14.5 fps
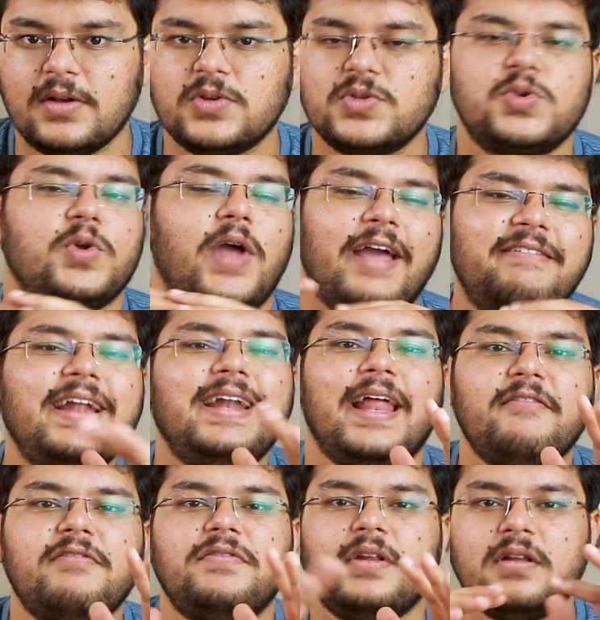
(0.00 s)
So every
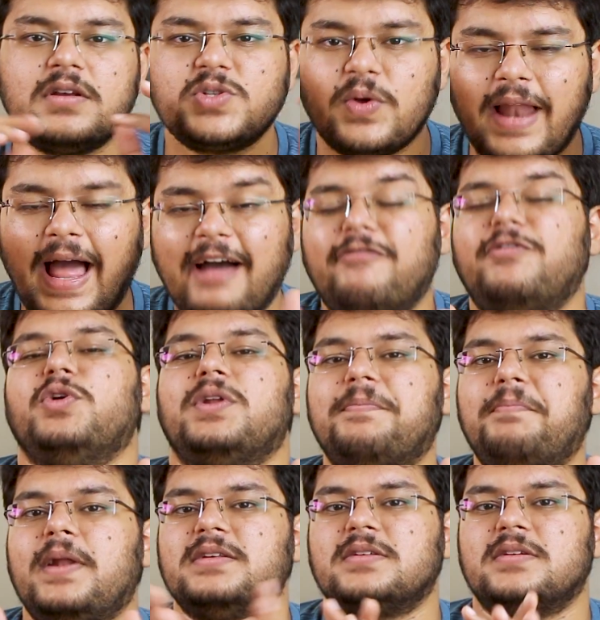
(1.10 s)
10-15 years, you will have to
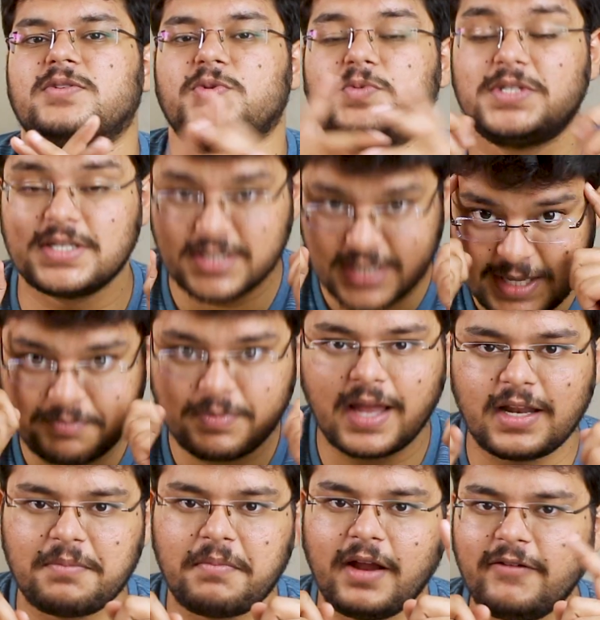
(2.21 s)
replace it. So just keep that
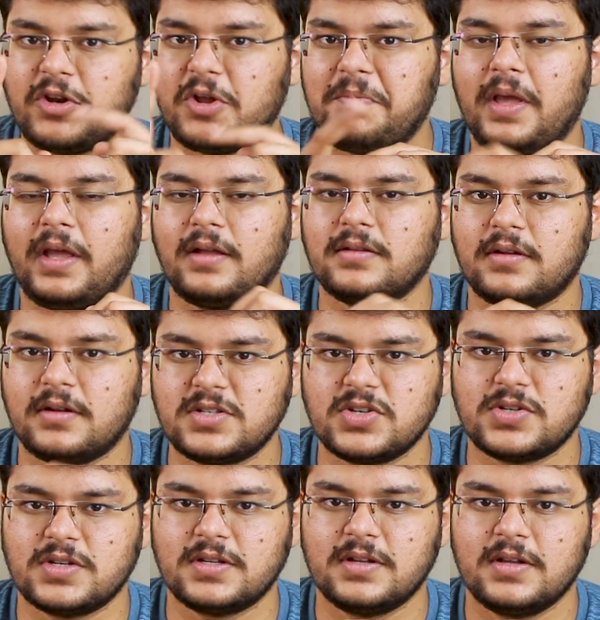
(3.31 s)
in mind when you're making the
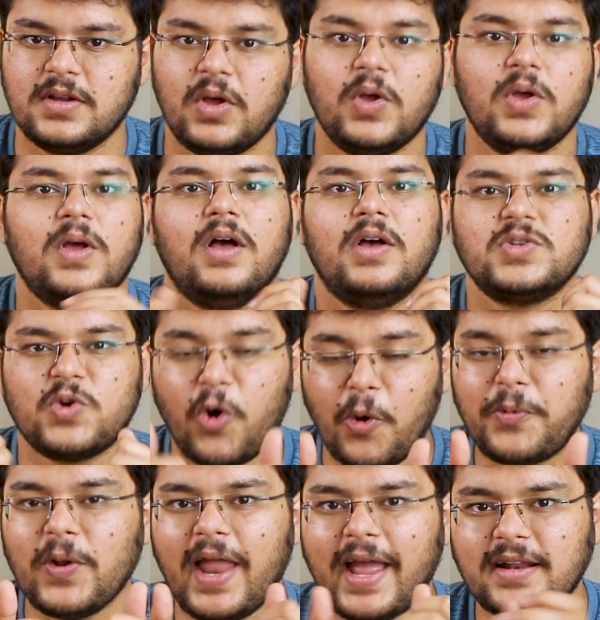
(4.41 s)
decision. So hope
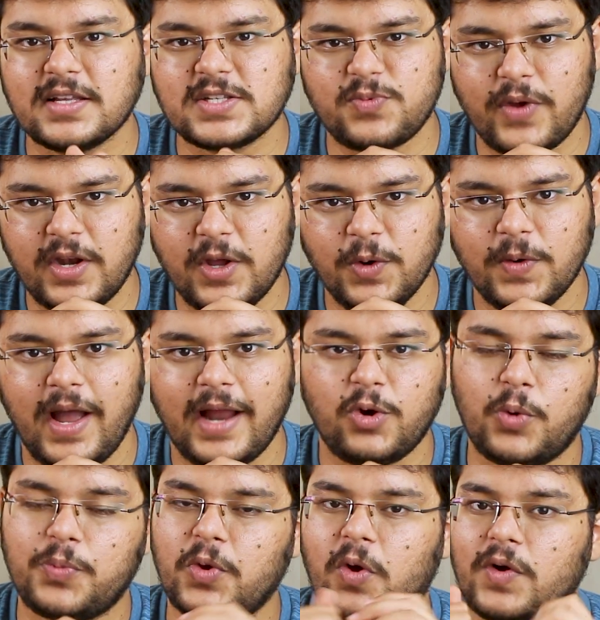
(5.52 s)
you liked this video and
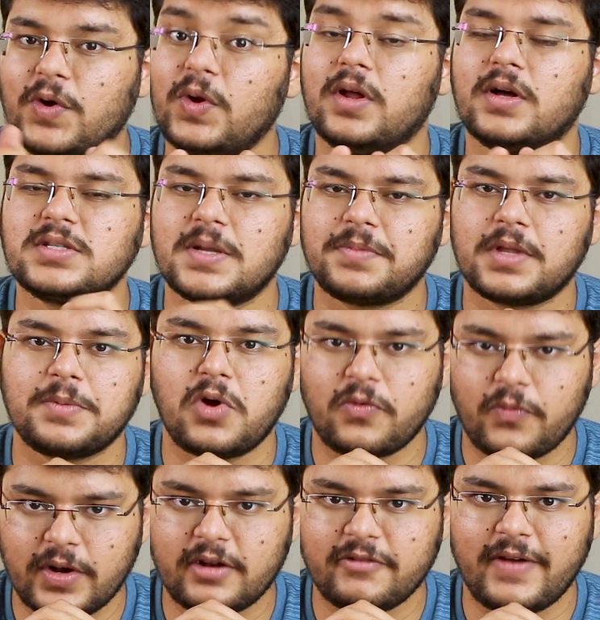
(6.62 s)
hope you got to learn something about
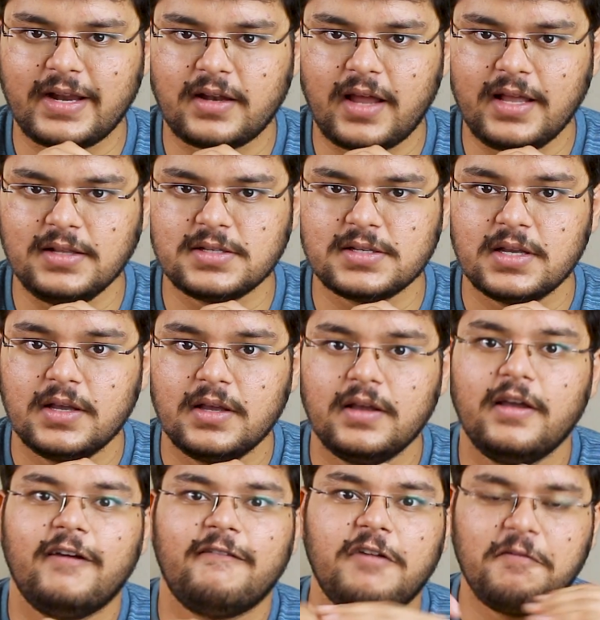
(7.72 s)
vitrified tiles.
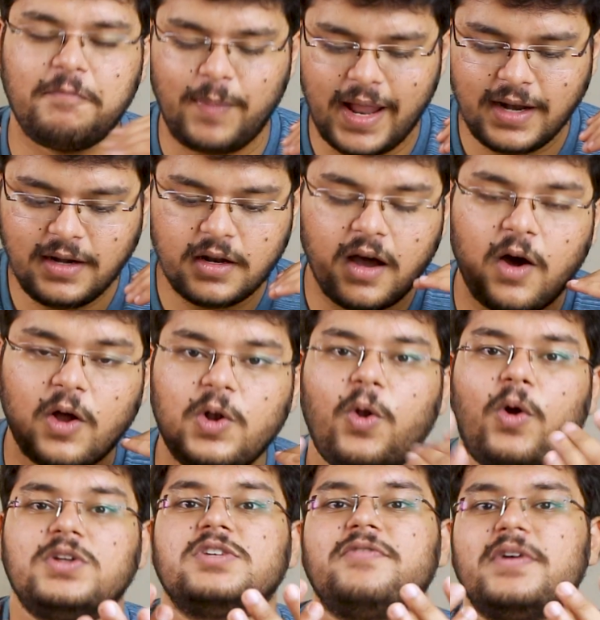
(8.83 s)
We've planned
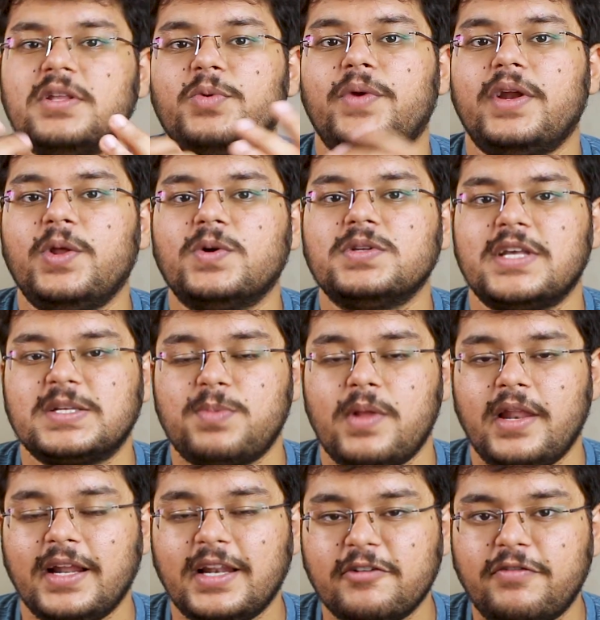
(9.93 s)
lots of other videos
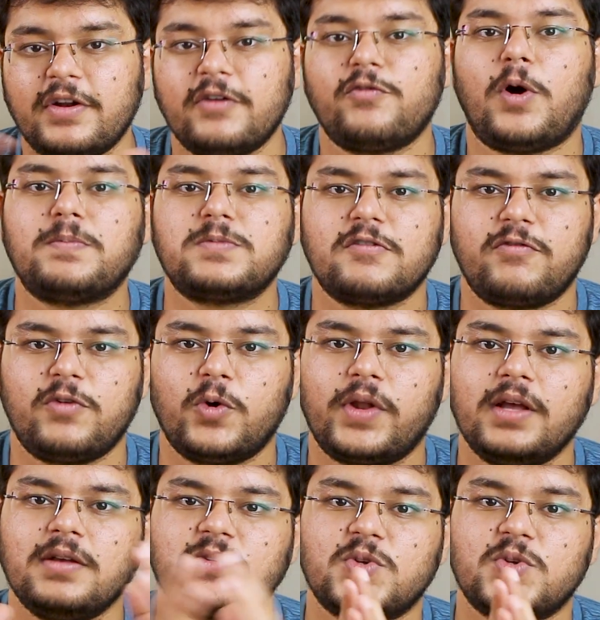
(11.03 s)
explaining different forms of flooring.